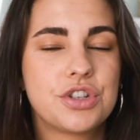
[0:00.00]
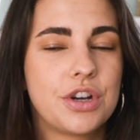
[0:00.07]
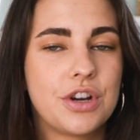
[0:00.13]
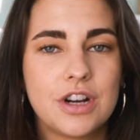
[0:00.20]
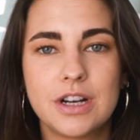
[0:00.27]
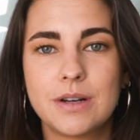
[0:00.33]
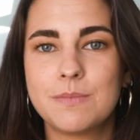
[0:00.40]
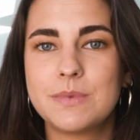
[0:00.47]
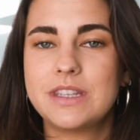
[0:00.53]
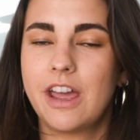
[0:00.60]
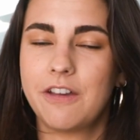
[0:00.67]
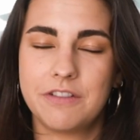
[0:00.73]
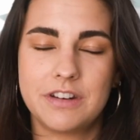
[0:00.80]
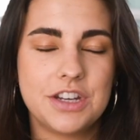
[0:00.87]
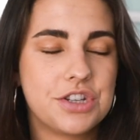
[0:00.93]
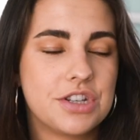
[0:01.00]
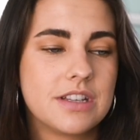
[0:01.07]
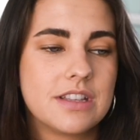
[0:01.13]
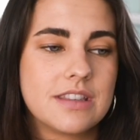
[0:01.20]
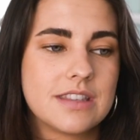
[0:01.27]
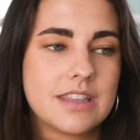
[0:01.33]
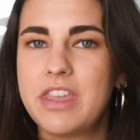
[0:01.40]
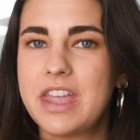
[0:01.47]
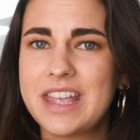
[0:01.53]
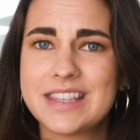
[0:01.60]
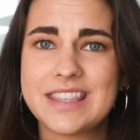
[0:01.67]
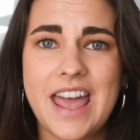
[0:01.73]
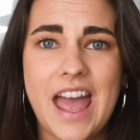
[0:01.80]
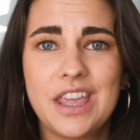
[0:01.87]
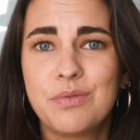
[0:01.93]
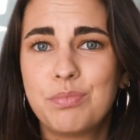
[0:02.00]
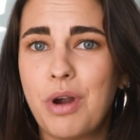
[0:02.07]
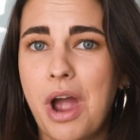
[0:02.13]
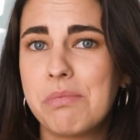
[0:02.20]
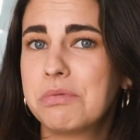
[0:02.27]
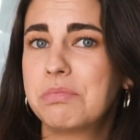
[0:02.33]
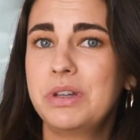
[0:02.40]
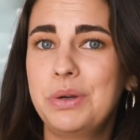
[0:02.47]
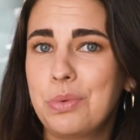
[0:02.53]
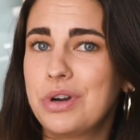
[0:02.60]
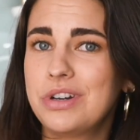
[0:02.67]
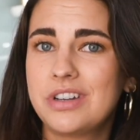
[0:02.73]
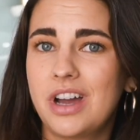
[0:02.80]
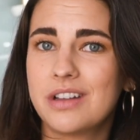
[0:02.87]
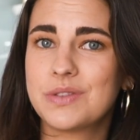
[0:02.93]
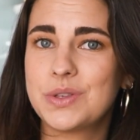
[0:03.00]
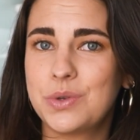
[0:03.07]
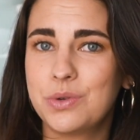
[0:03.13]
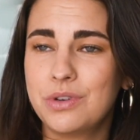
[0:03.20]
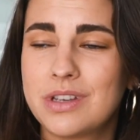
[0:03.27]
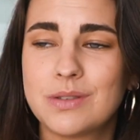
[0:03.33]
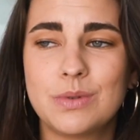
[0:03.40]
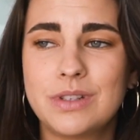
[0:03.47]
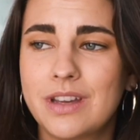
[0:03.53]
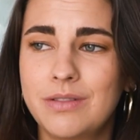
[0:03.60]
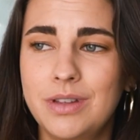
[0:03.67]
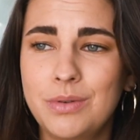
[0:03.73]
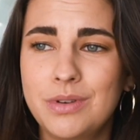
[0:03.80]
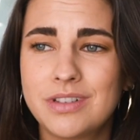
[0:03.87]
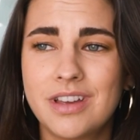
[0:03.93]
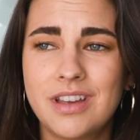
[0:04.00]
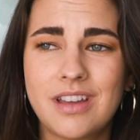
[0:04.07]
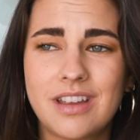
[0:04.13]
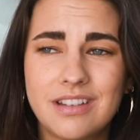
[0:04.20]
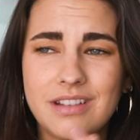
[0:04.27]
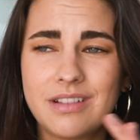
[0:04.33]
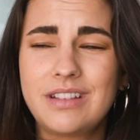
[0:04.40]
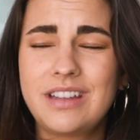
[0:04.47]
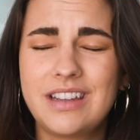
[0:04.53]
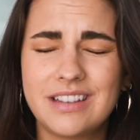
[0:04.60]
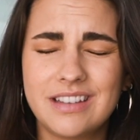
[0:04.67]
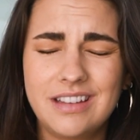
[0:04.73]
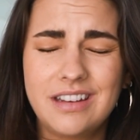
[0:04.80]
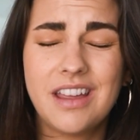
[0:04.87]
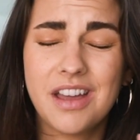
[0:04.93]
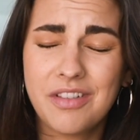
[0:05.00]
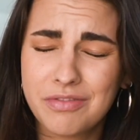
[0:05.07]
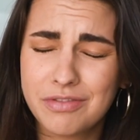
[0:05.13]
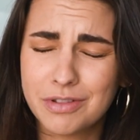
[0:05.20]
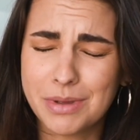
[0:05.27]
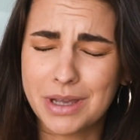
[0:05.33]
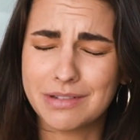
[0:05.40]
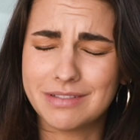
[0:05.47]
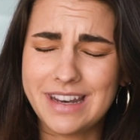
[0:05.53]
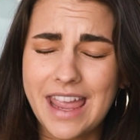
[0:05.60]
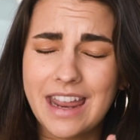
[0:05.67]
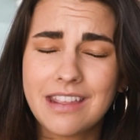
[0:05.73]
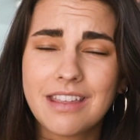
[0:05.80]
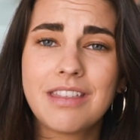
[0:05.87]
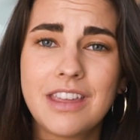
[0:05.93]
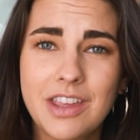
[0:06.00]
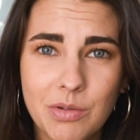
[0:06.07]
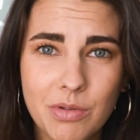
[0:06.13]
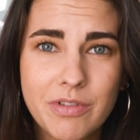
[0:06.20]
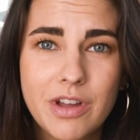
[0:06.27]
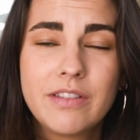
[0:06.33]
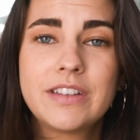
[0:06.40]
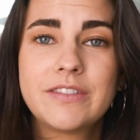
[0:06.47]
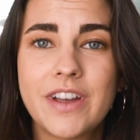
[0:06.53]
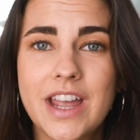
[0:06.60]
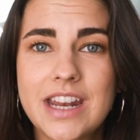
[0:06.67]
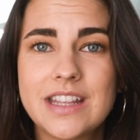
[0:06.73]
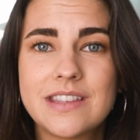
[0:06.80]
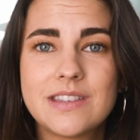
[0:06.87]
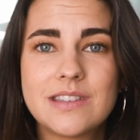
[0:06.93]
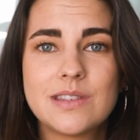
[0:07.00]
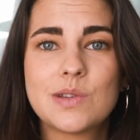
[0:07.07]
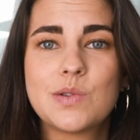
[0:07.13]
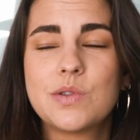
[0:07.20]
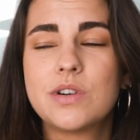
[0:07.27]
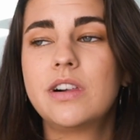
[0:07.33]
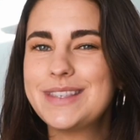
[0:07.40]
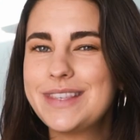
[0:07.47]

terms, definitions, things that you probably weren't taught in school because we definitely weren't taught nearly enough about anything revolving finances in school.